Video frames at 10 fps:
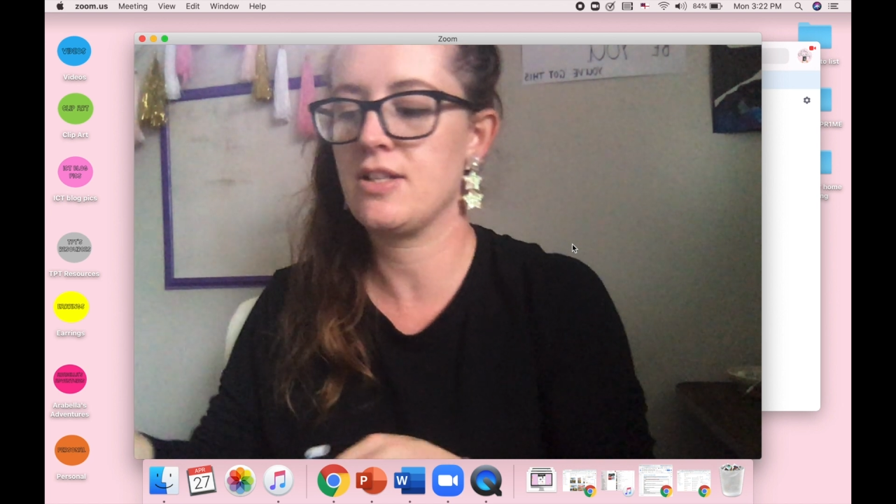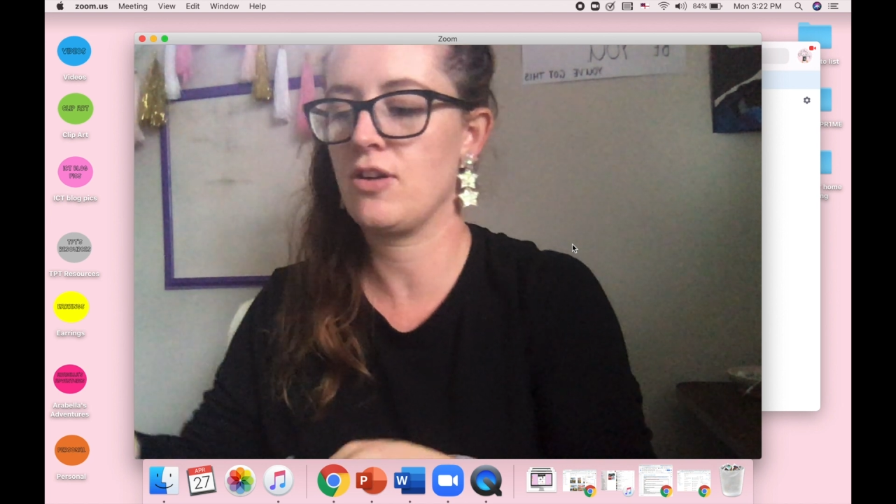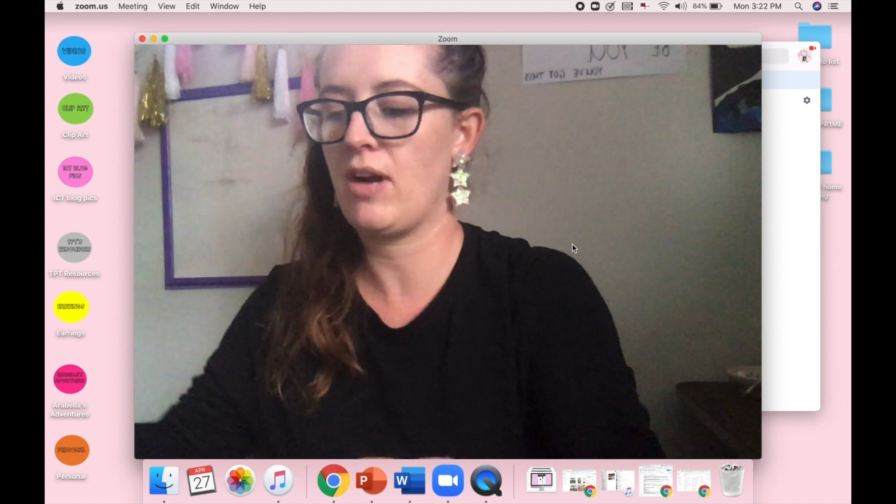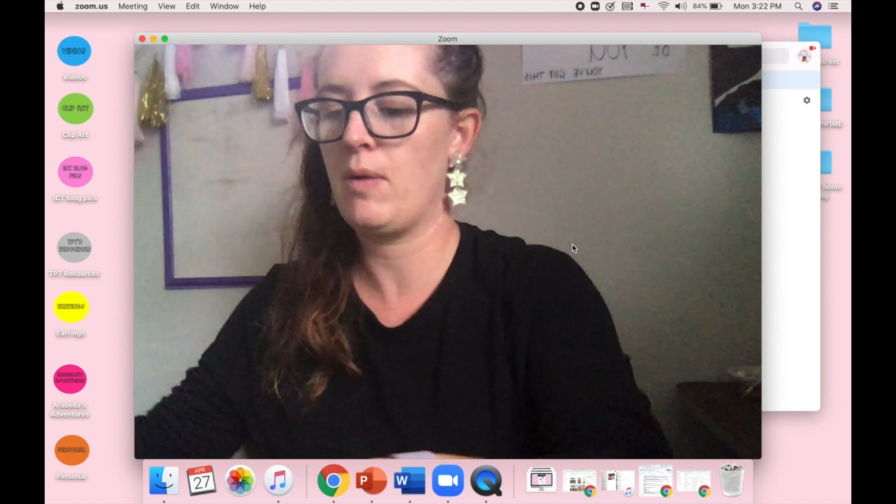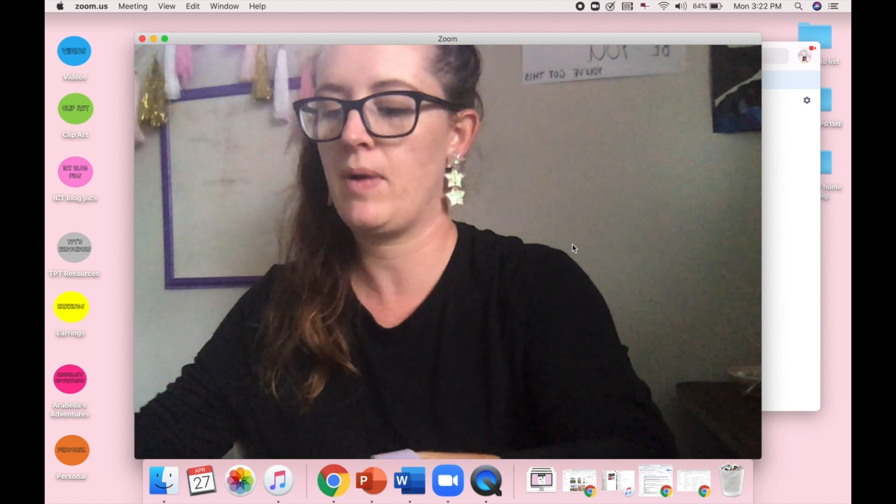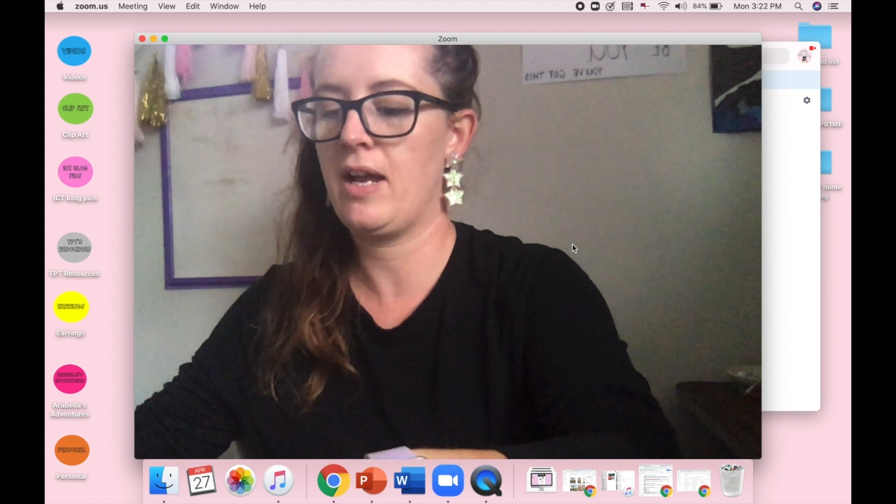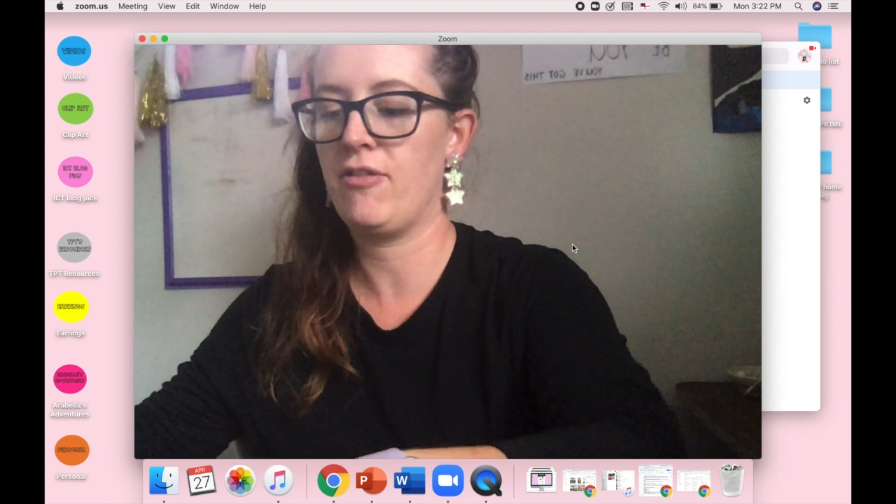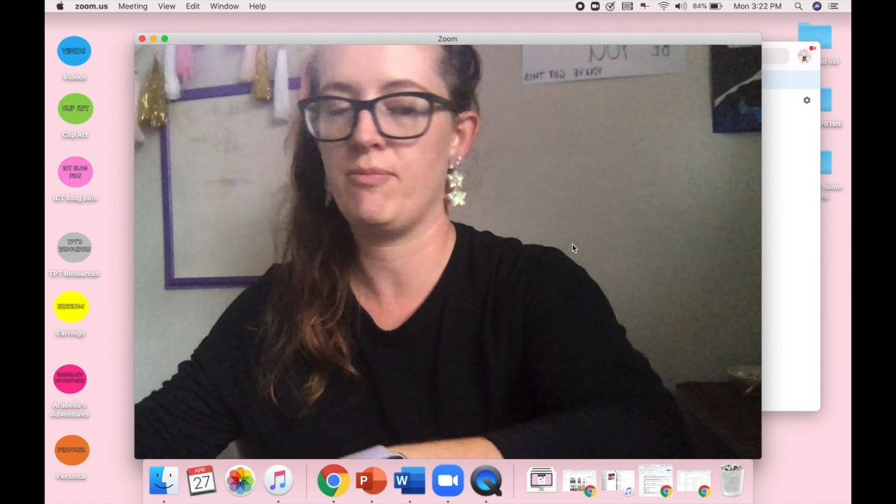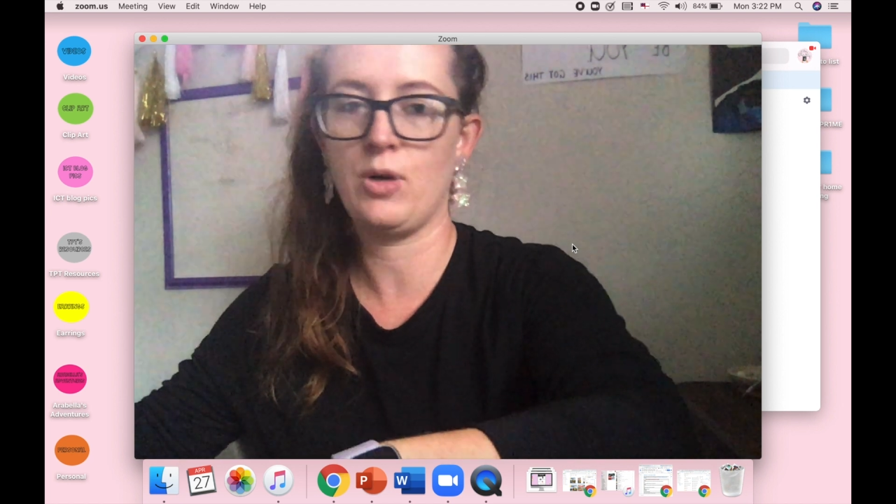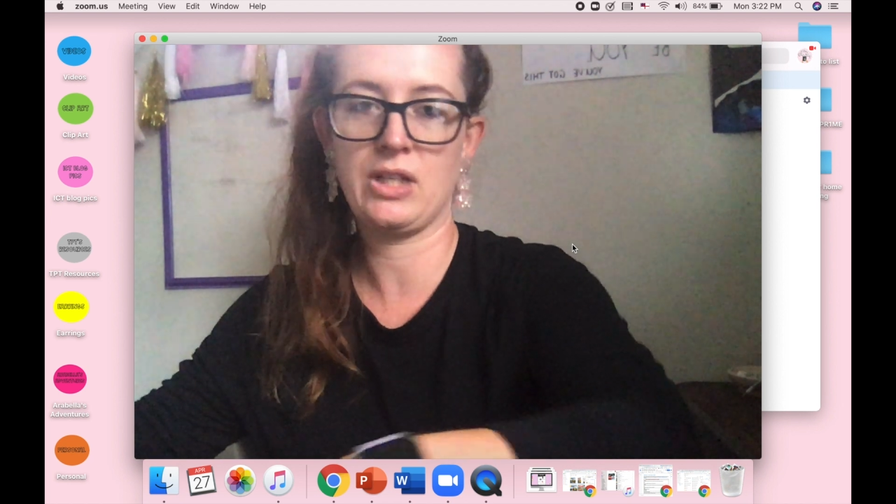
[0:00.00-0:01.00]
great way of
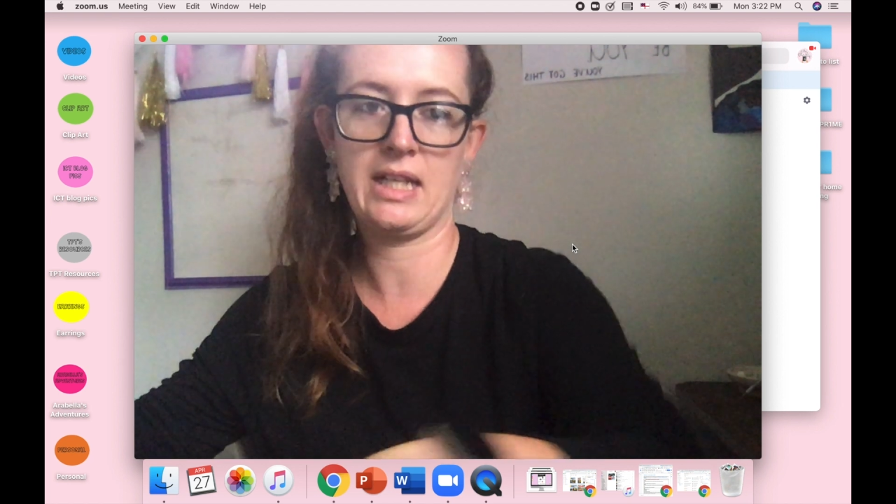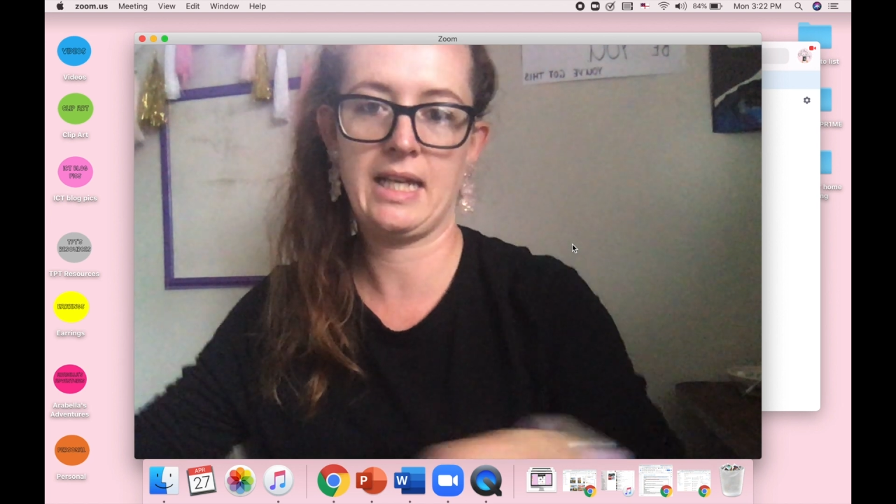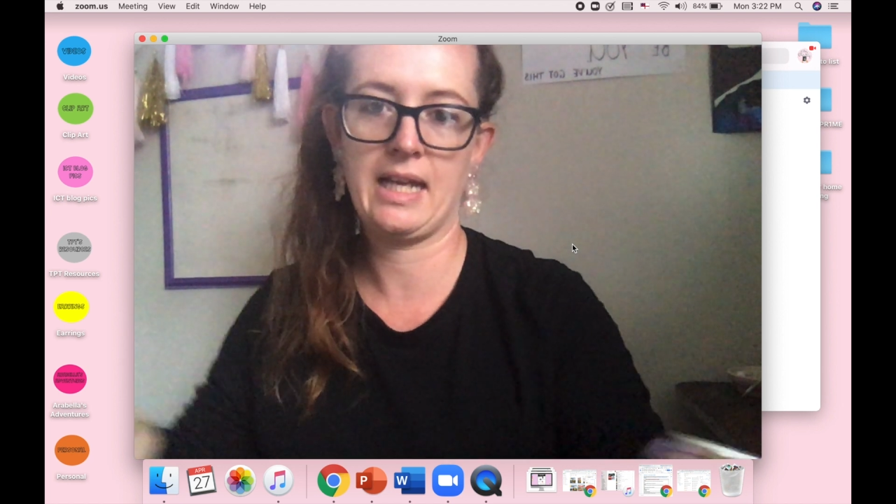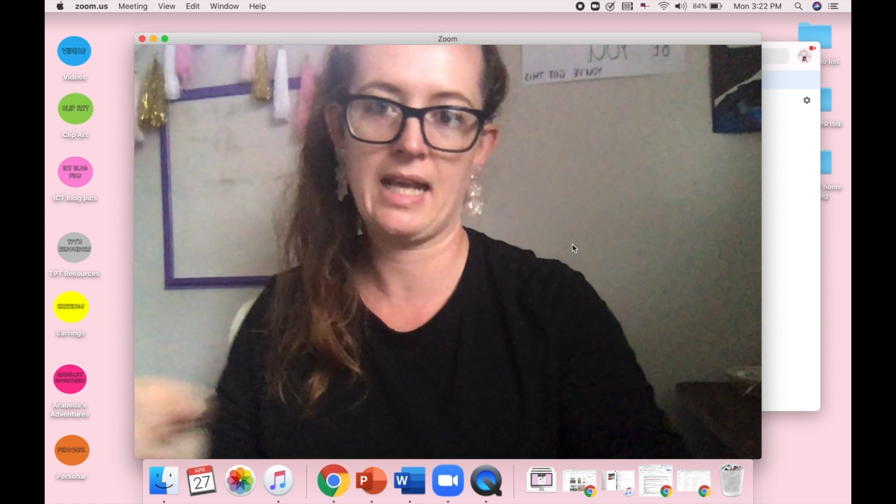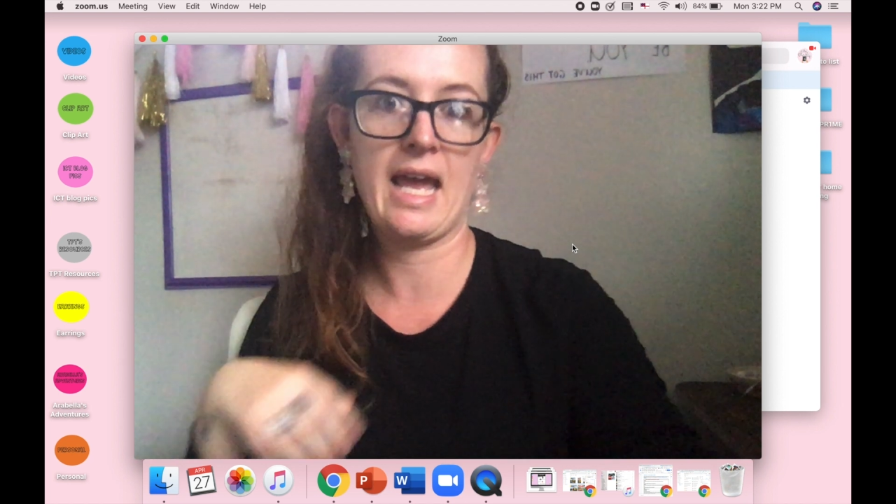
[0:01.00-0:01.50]
modeling